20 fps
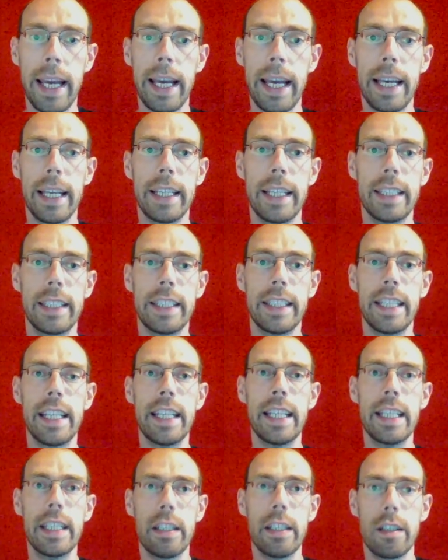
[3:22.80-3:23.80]
is the
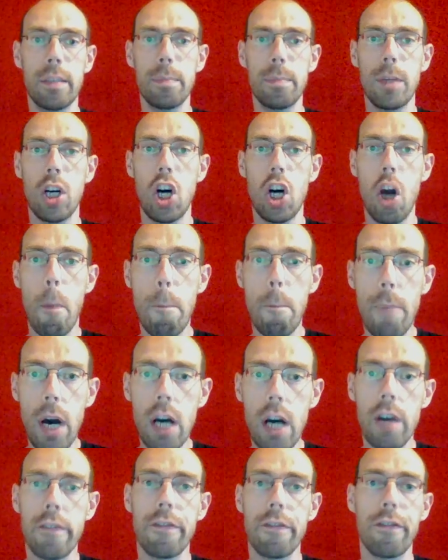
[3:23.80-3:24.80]
income
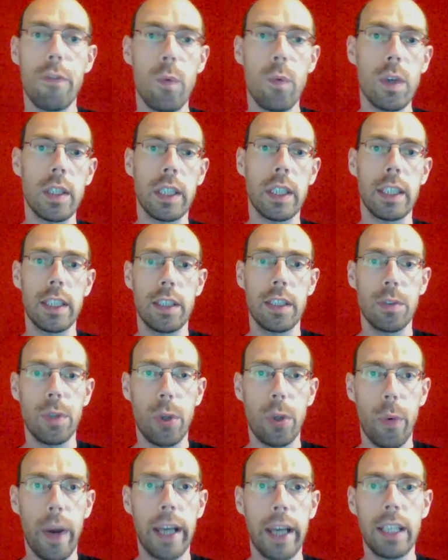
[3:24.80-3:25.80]
above what is
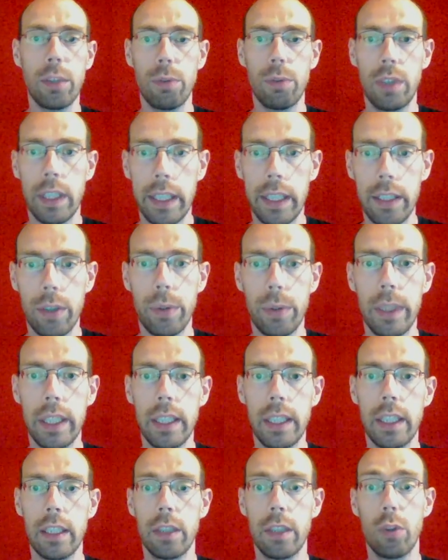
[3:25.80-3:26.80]
required to
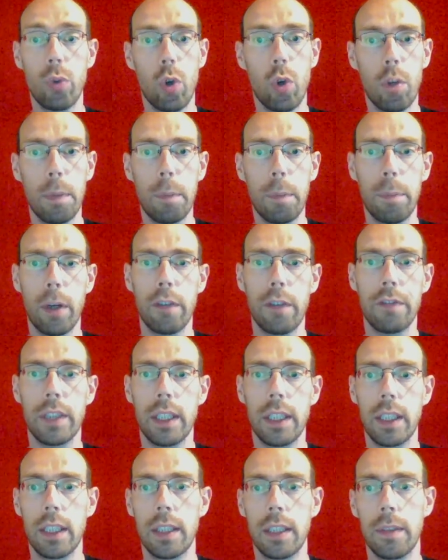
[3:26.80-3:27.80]
generate normal
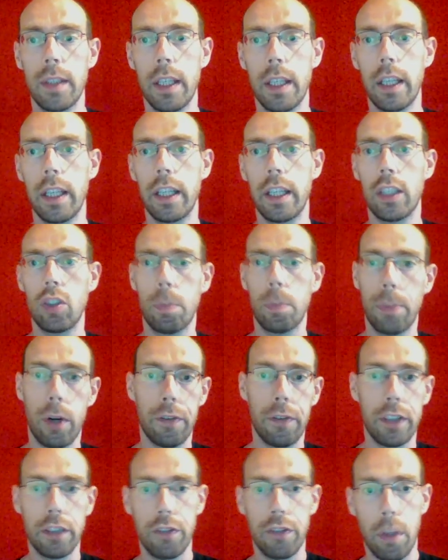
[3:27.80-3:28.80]
profits. So
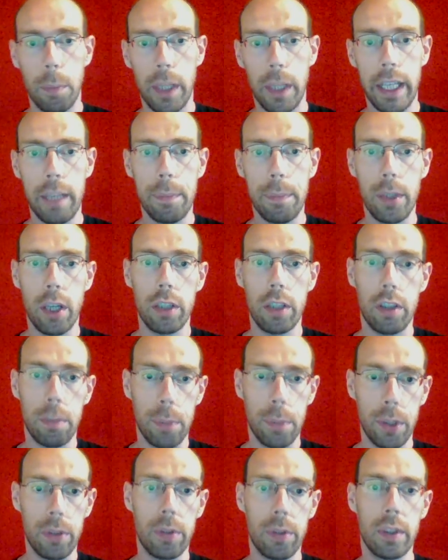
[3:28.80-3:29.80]
profits from labor,
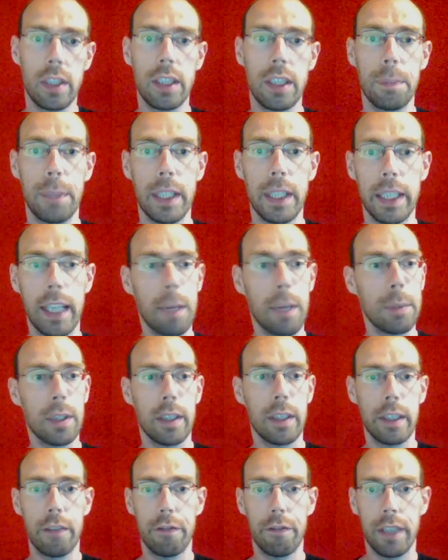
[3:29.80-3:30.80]
entrepreneurship and capital
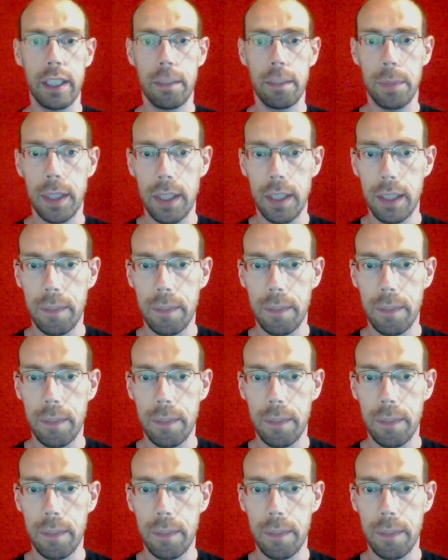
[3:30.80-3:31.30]
investments.